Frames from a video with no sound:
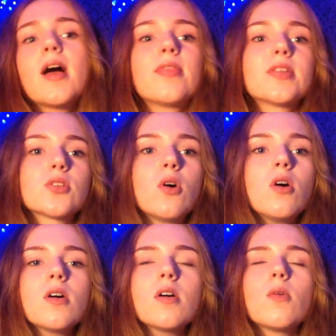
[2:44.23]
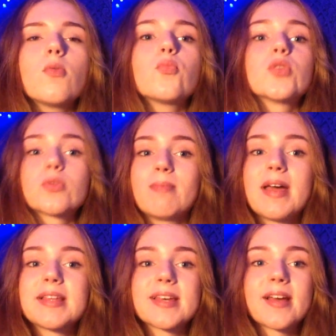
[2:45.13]
The song was
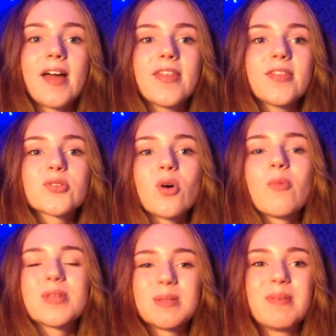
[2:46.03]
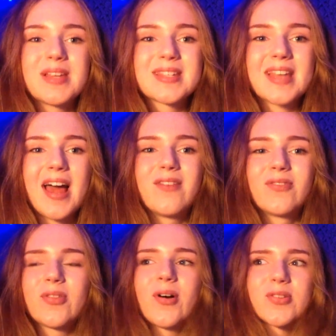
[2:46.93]
amazing. I think the song was the best out
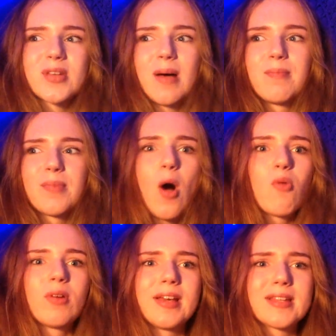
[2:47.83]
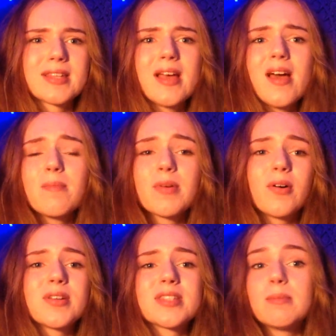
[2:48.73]
of the whole release
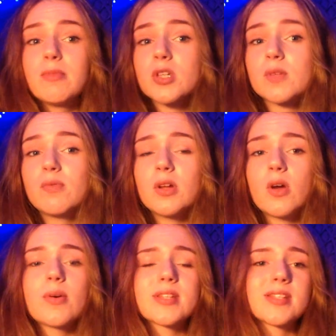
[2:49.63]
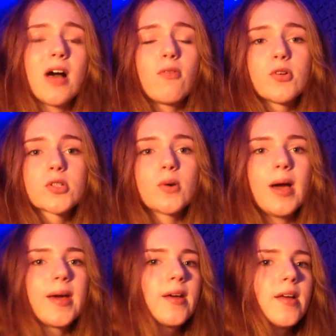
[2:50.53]
because the music video itself was
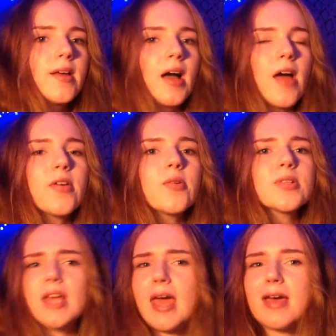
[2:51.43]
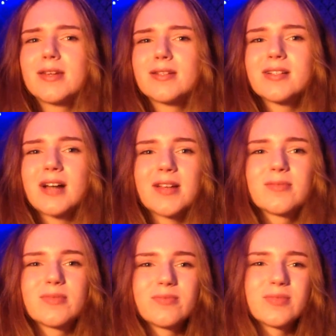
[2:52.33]
quite, I think that's an ad.
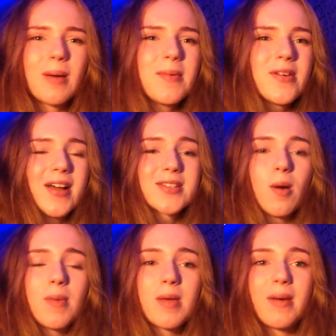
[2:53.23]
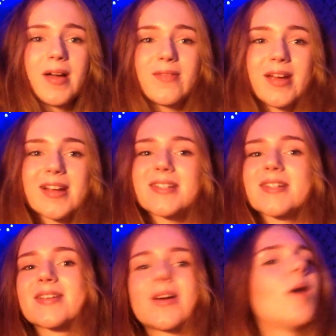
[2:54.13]
Some of you guys told me in my
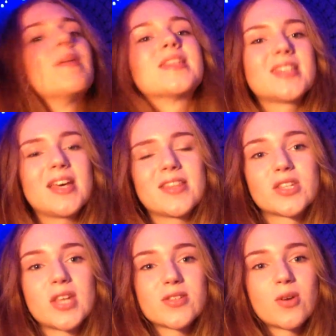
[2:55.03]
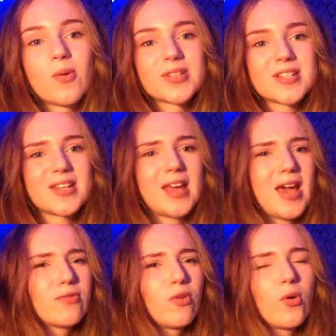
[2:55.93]
reaction comments that this song was actually an
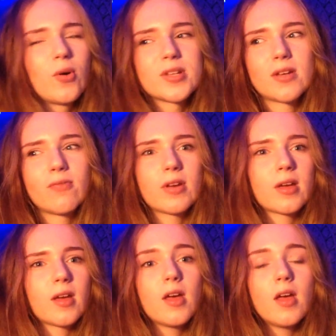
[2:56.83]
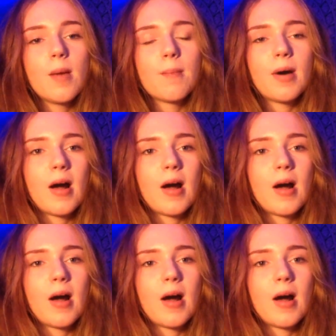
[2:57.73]
ad for or something, but